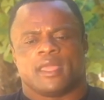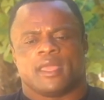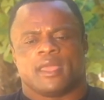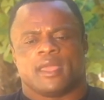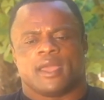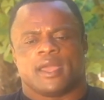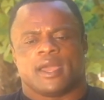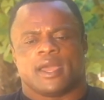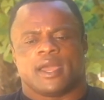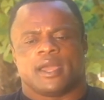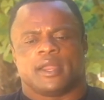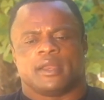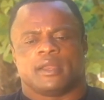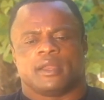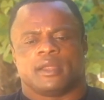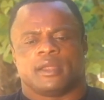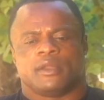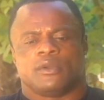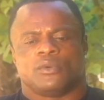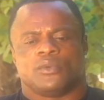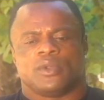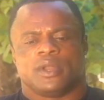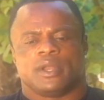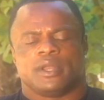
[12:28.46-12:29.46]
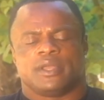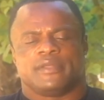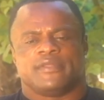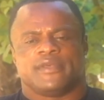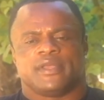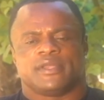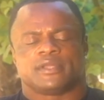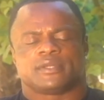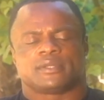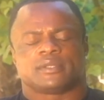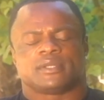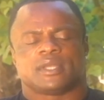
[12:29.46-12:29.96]
And really,
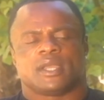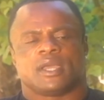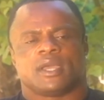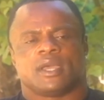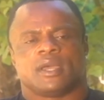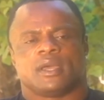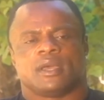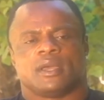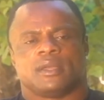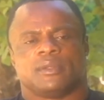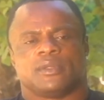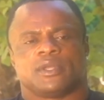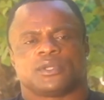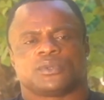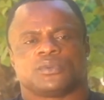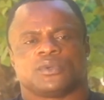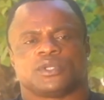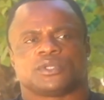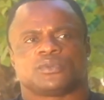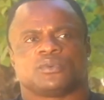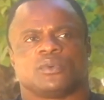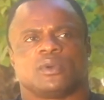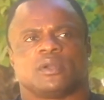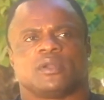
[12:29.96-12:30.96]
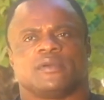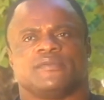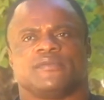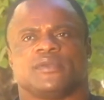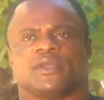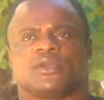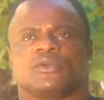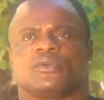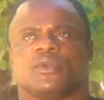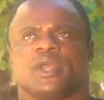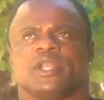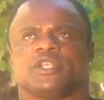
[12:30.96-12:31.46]
this was one of the
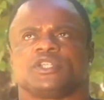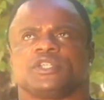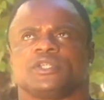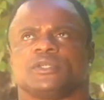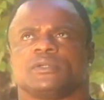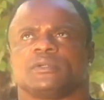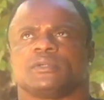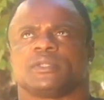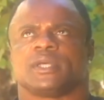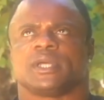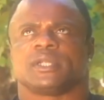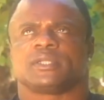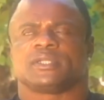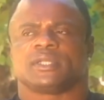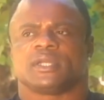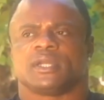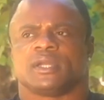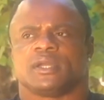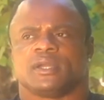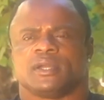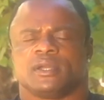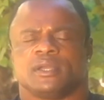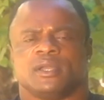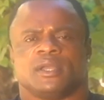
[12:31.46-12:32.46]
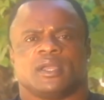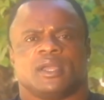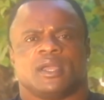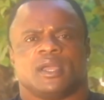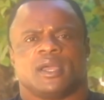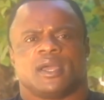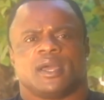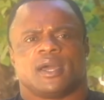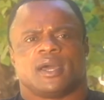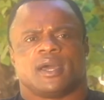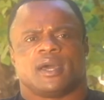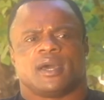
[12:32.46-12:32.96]
great shows that
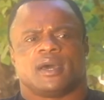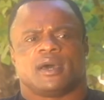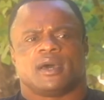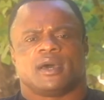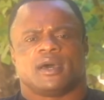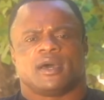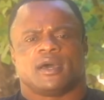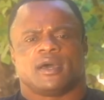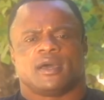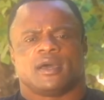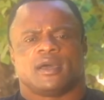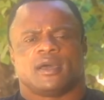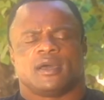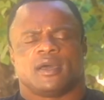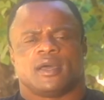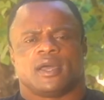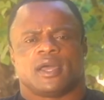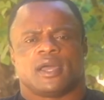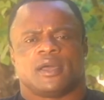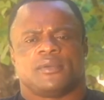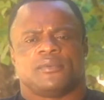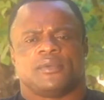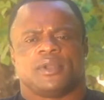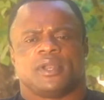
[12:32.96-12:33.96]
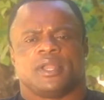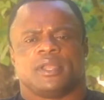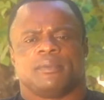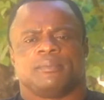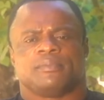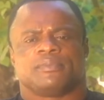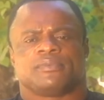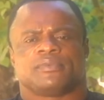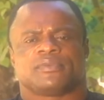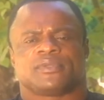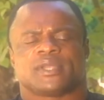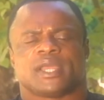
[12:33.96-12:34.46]
I really
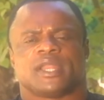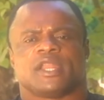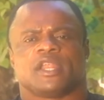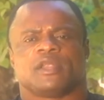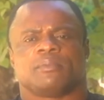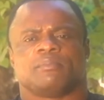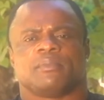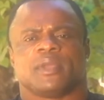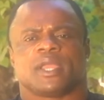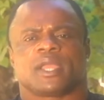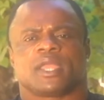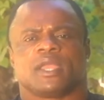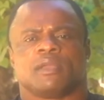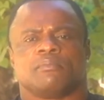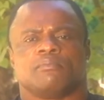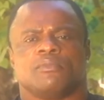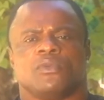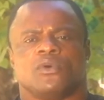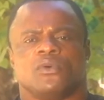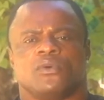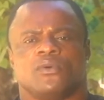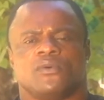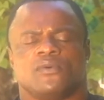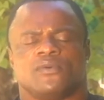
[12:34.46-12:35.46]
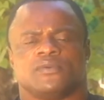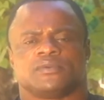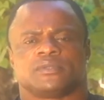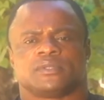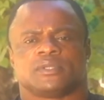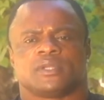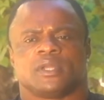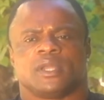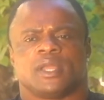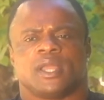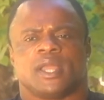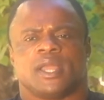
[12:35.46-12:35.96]
started making moves.
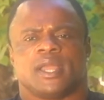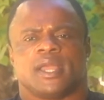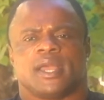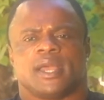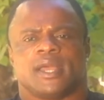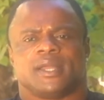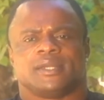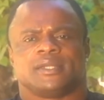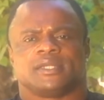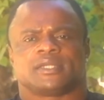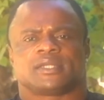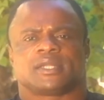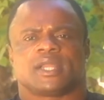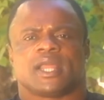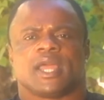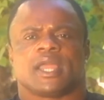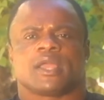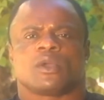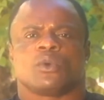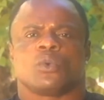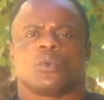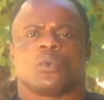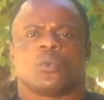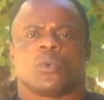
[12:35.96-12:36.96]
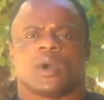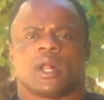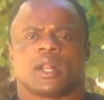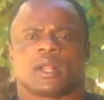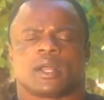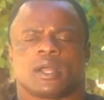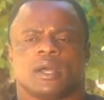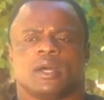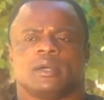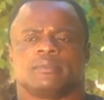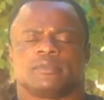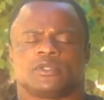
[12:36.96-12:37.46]
And it's like,
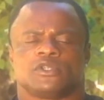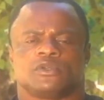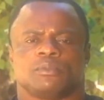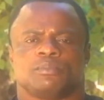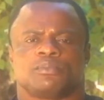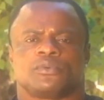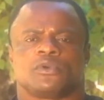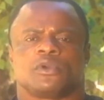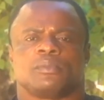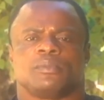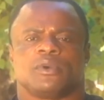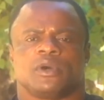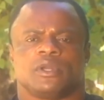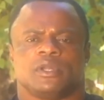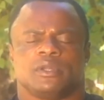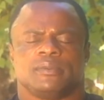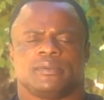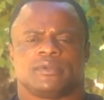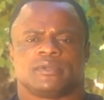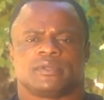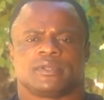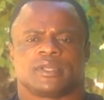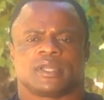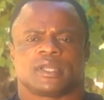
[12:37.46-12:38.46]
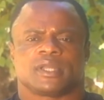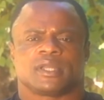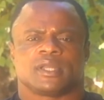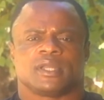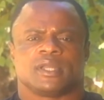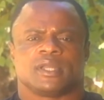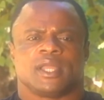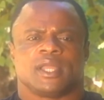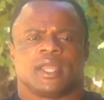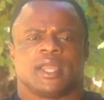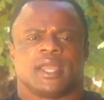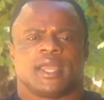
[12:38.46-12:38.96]
welcome to pro bodybuilding.
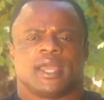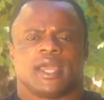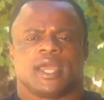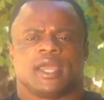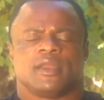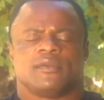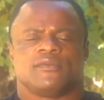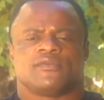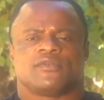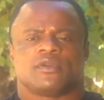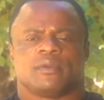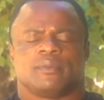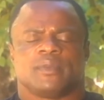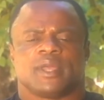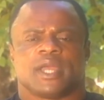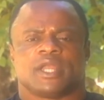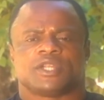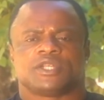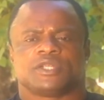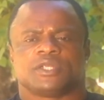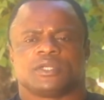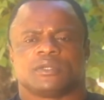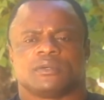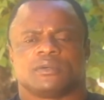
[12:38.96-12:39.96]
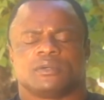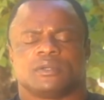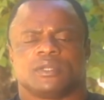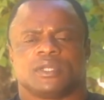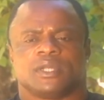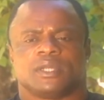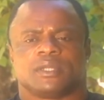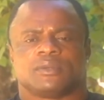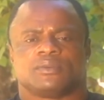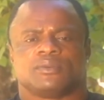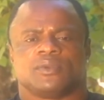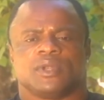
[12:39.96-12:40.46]
And from that show,
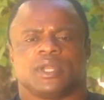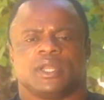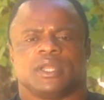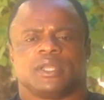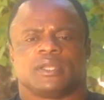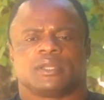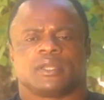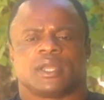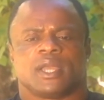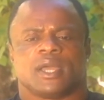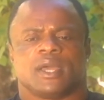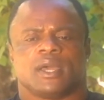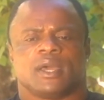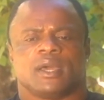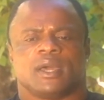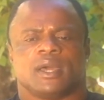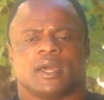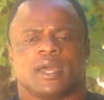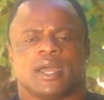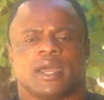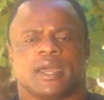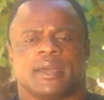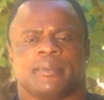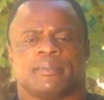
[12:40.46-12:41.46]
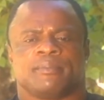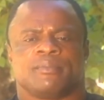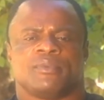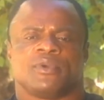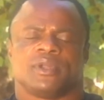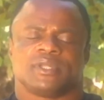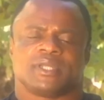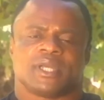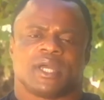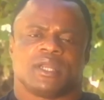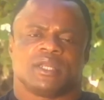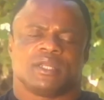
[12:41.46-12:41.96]
it really, I
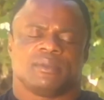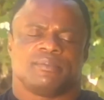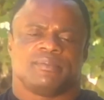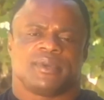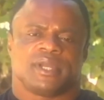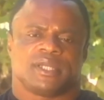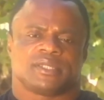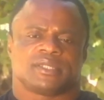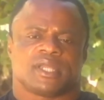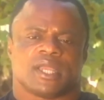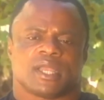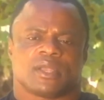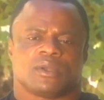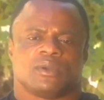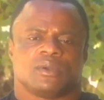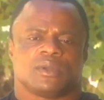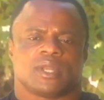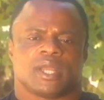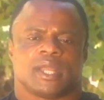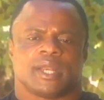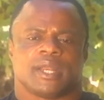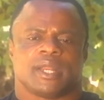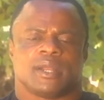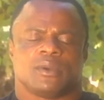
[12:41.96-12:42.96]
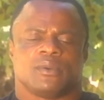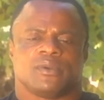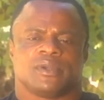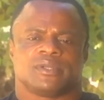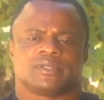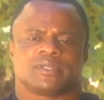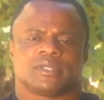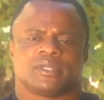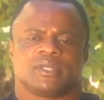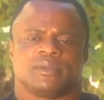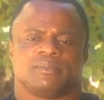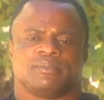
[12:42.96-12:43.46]
brought out the best I could, and I
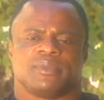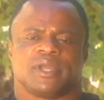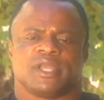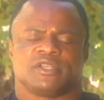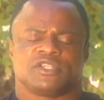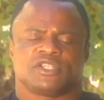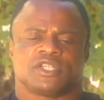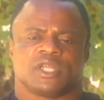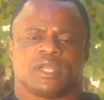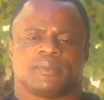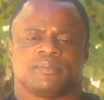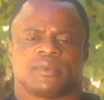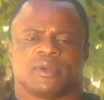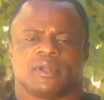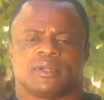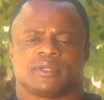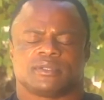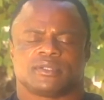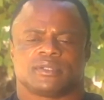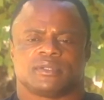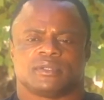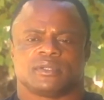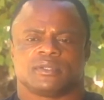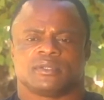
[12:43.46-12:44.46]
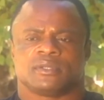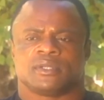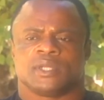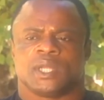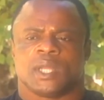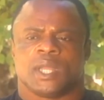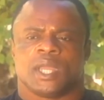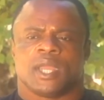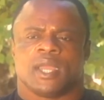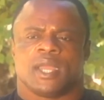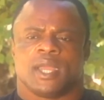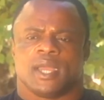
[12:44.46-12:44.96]
was in the best shape also.
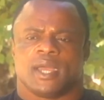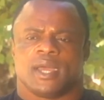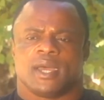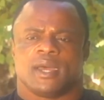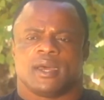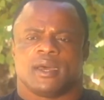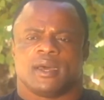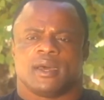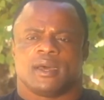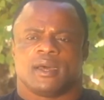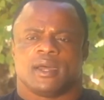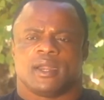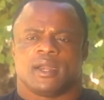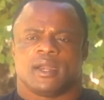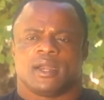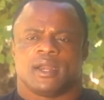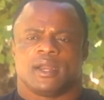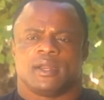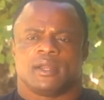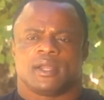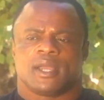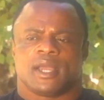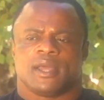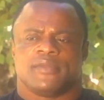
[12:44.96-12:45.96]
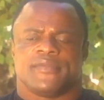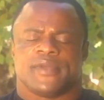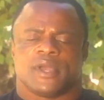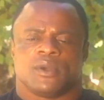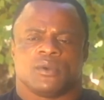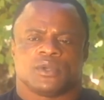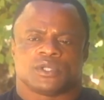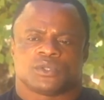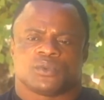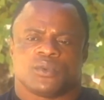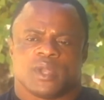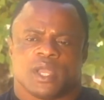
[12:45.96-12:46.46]
And that
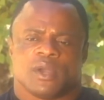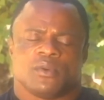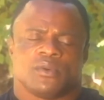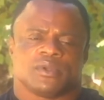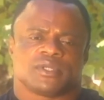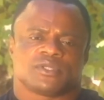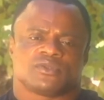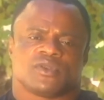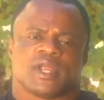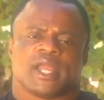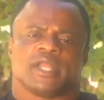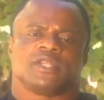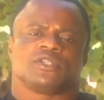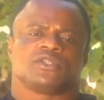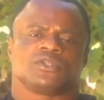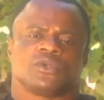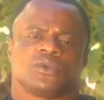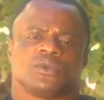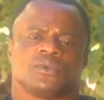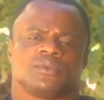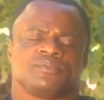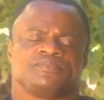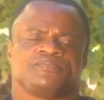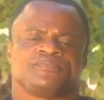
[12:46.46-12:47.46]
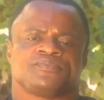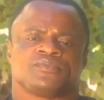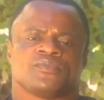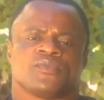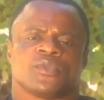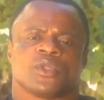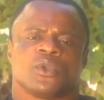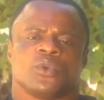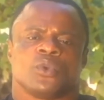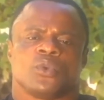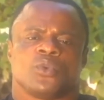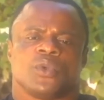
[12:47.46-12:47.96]
was where I was trying to
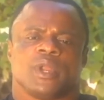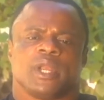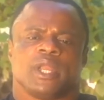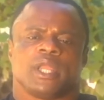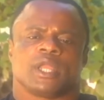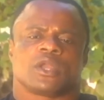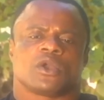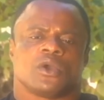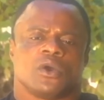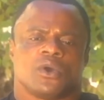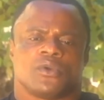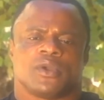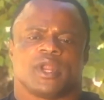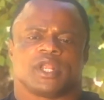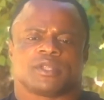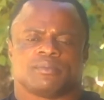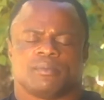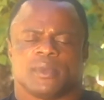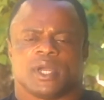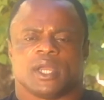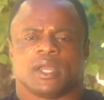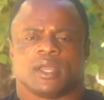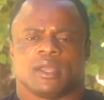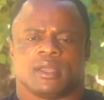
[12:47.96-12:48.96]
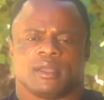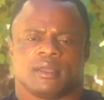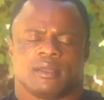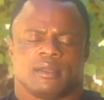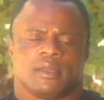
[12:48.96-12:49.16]
really correct my